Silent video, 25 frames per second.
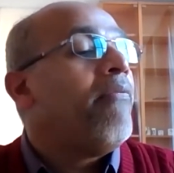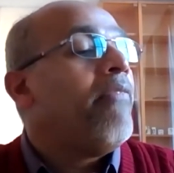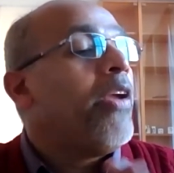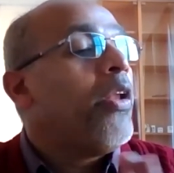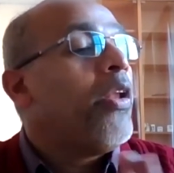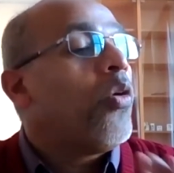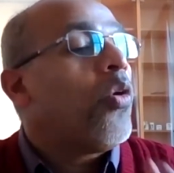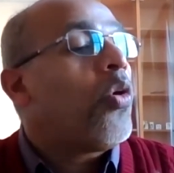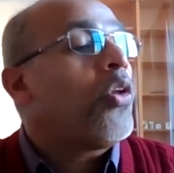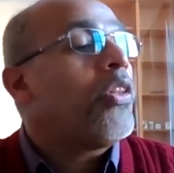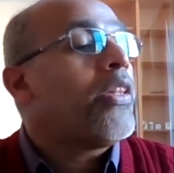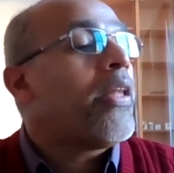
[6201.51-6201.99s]

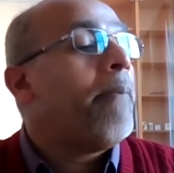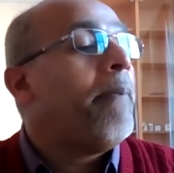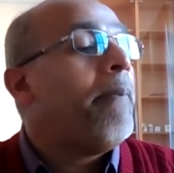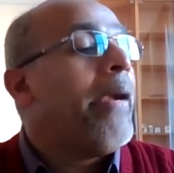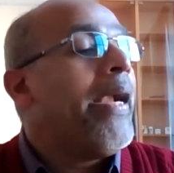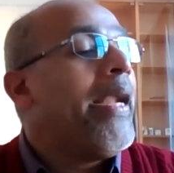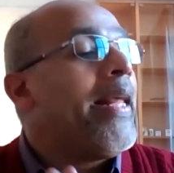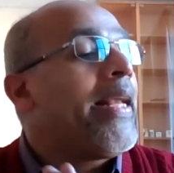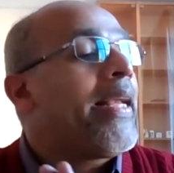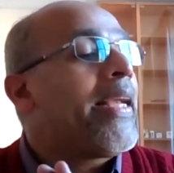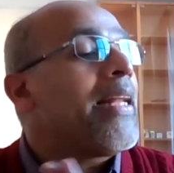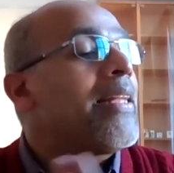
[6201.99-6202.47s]
we know the
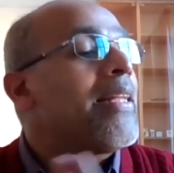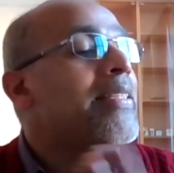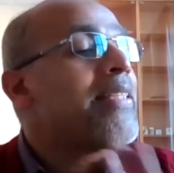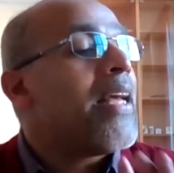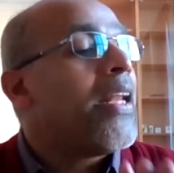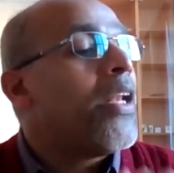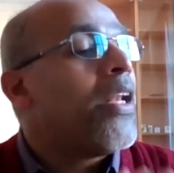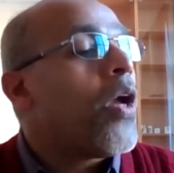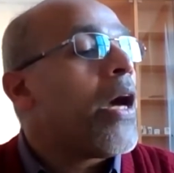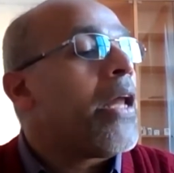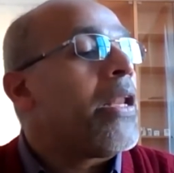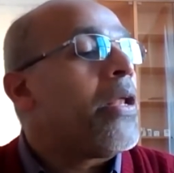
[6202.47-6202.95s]
medical
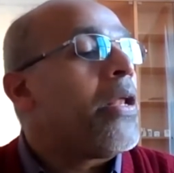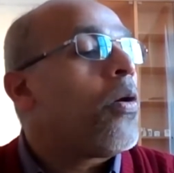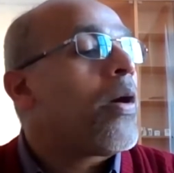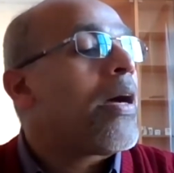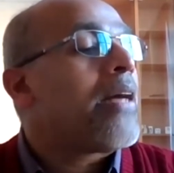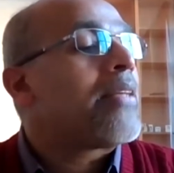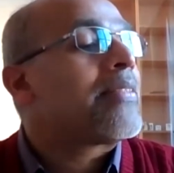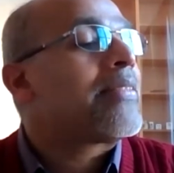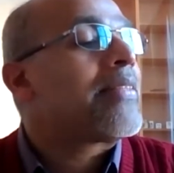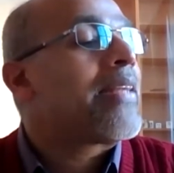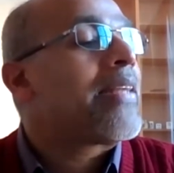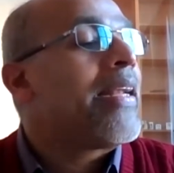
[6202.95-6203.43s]
scenario
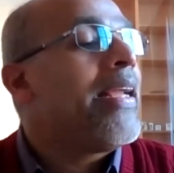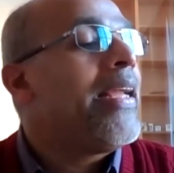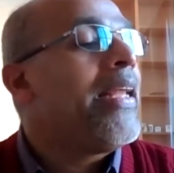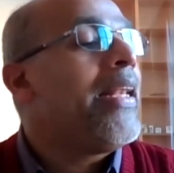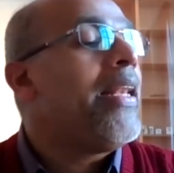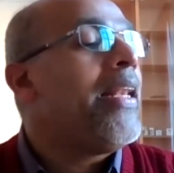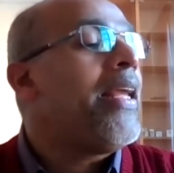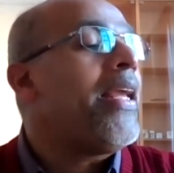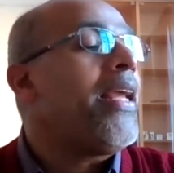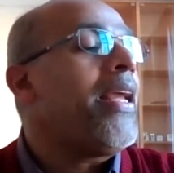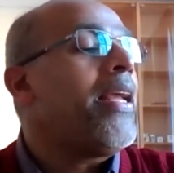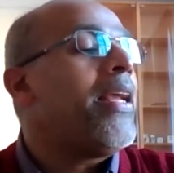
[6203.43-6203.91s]
has
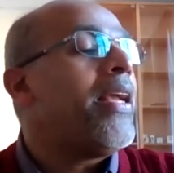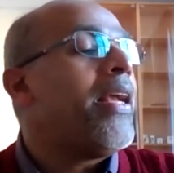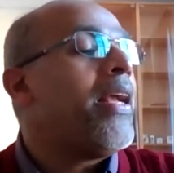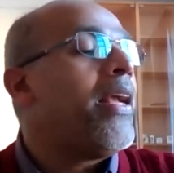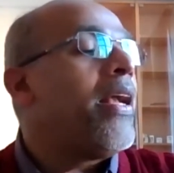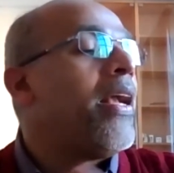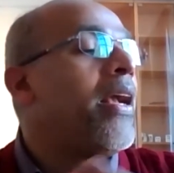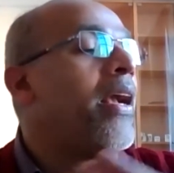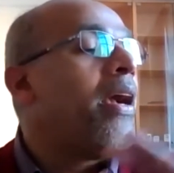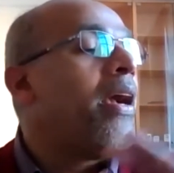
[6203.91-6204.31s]
really